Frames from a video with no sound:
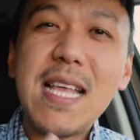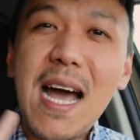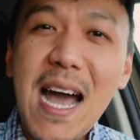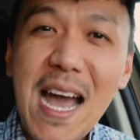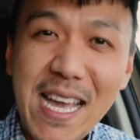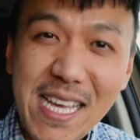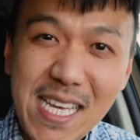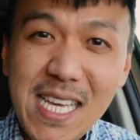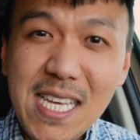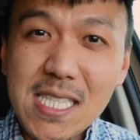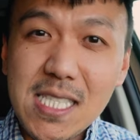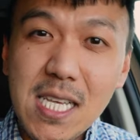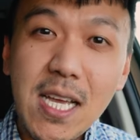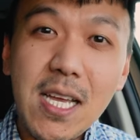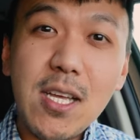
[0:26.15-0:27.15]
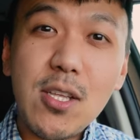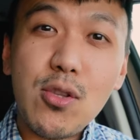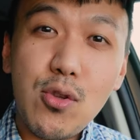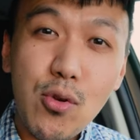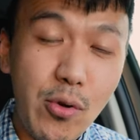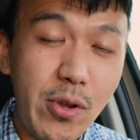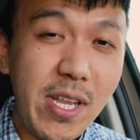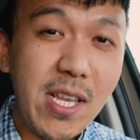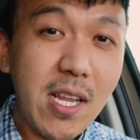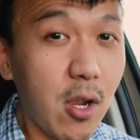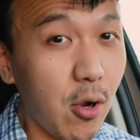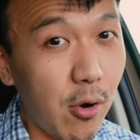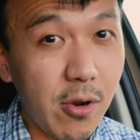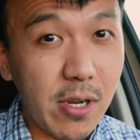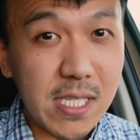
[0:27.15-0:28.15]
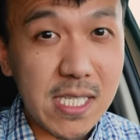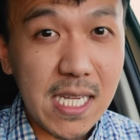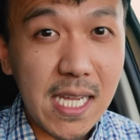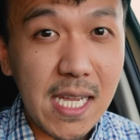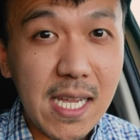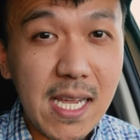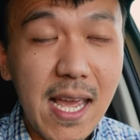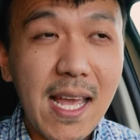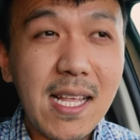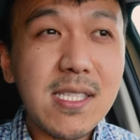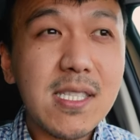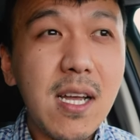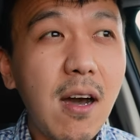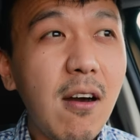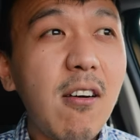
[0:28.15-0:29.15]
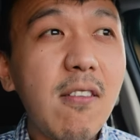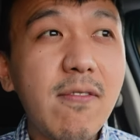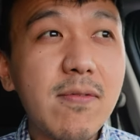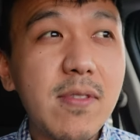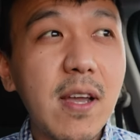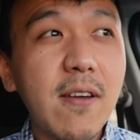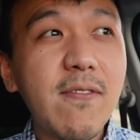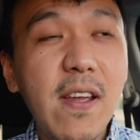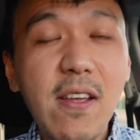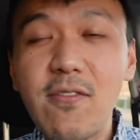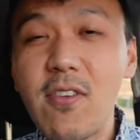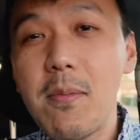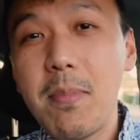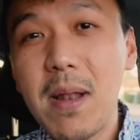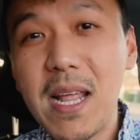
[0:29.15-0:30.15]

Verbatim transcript: that I eat during the quarantine and some of the favorite